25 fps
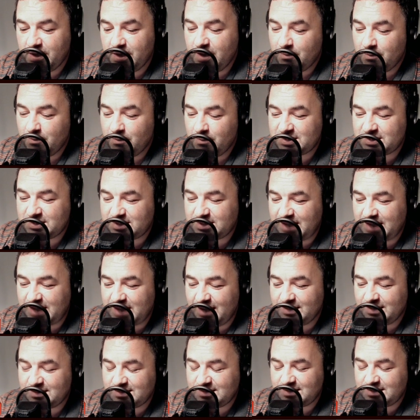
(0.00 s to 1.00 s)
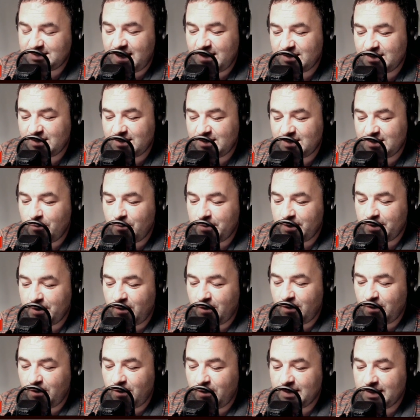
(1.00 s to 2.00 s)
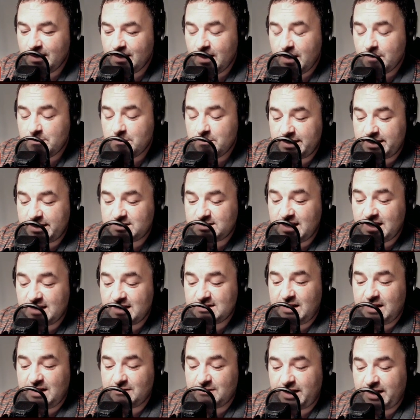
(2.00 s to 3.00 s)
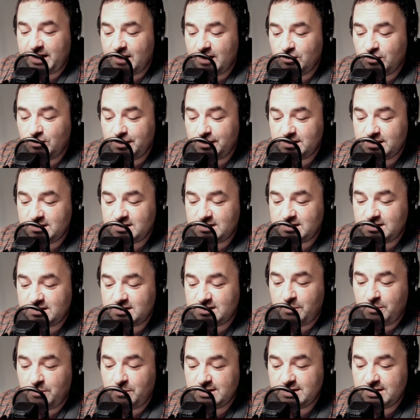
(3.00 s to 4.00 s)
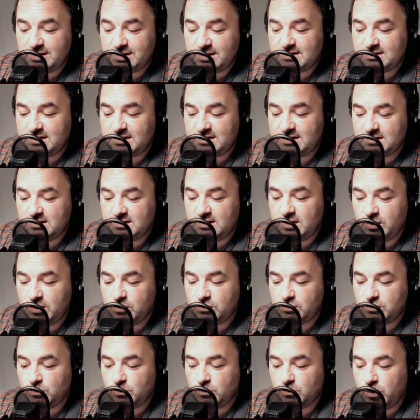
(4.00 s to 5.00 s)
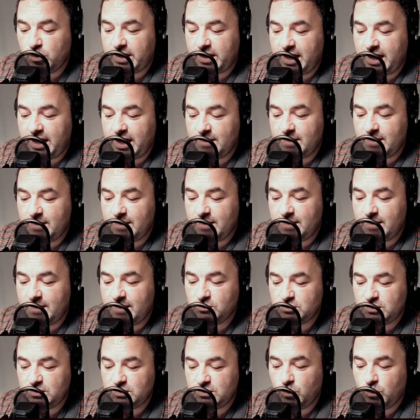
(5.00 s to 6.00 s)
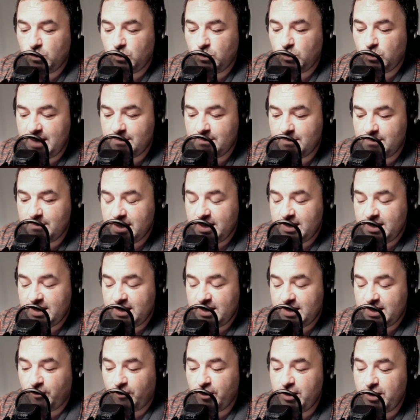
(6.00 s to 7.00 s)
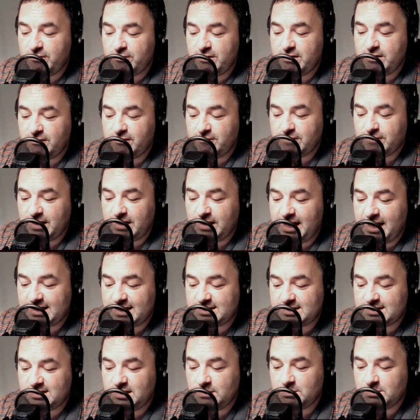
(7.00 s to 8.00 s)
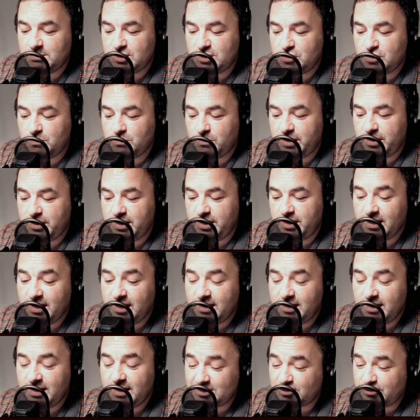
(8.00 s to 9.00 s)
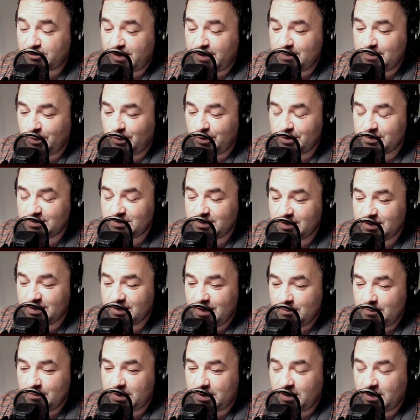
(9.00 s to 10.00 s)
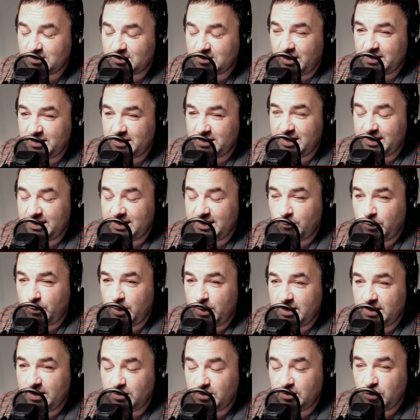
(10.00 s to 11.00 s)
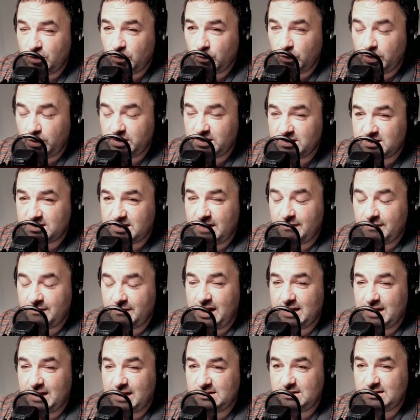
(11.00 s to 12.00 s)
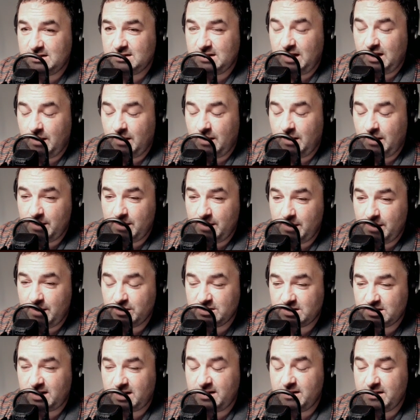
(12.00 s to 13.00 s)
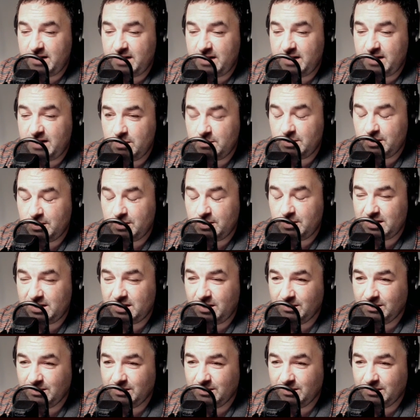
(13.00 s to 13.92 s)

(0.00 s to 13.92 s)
But it's starting to go a bit off that. Mick says after getting 97 points last season, losing one game, he's finally relaxed in the position we're in. That's a great point, because I think if we didn't do 97 last season and we're 8 points clear now, you'd be kind of going,